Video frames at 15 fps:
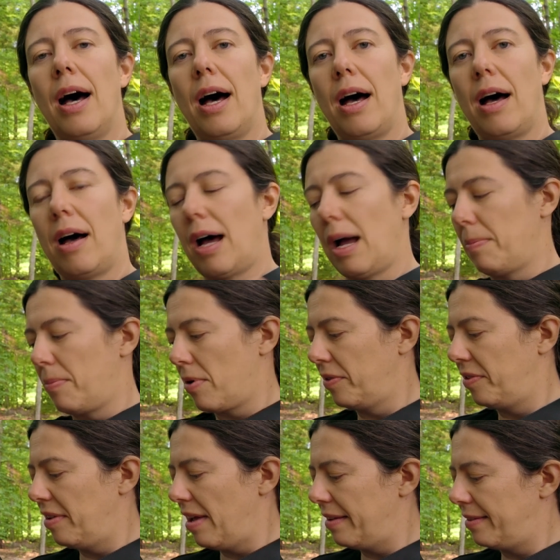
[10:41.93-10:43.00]
I
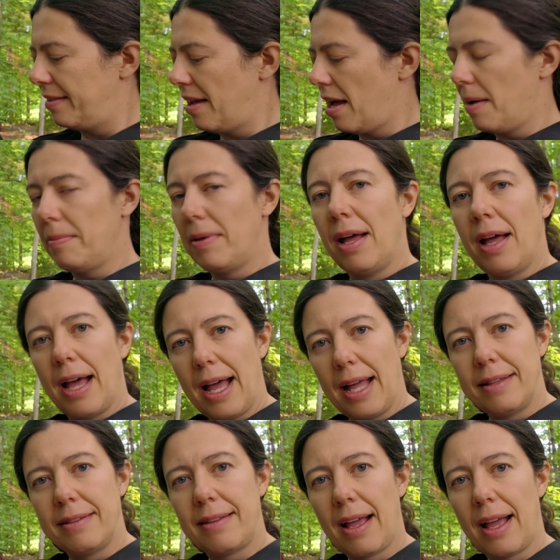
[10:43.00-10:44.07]
process them,
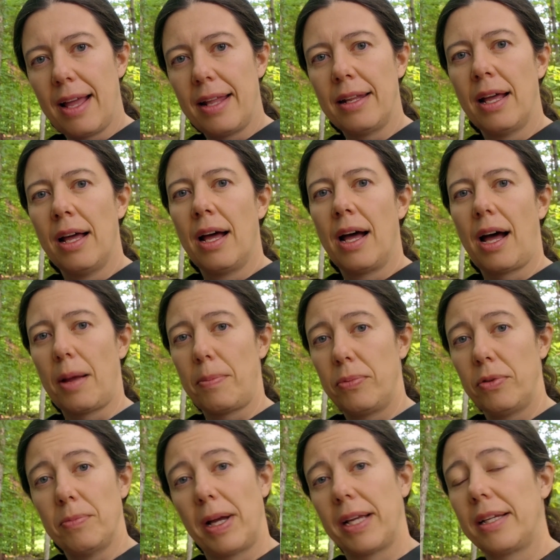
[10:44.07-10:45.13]
and then I
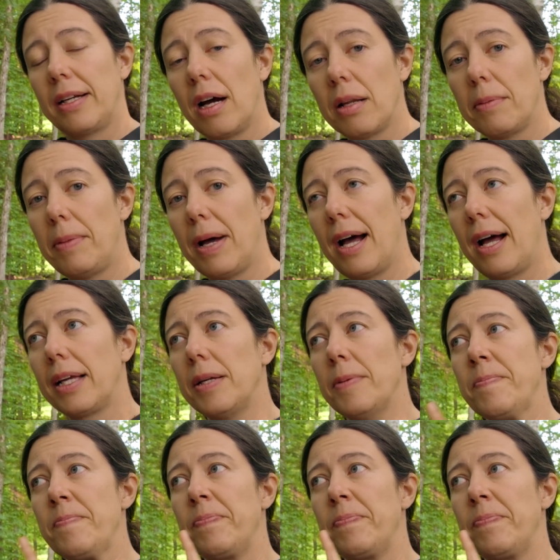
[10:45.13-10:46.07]
put my card back